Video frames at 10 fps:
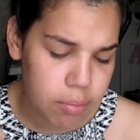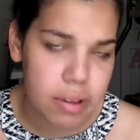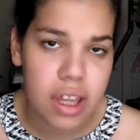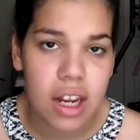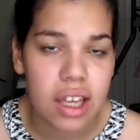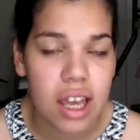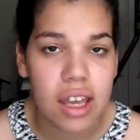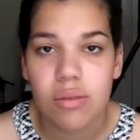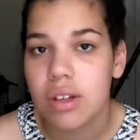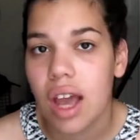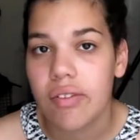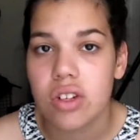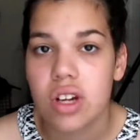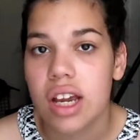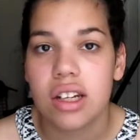But then again, we have to
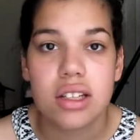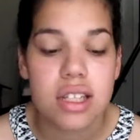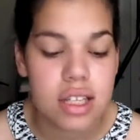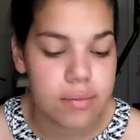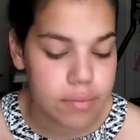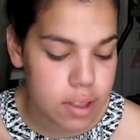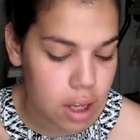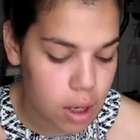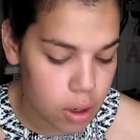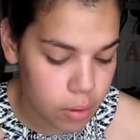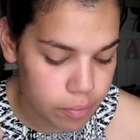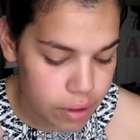try it and see. So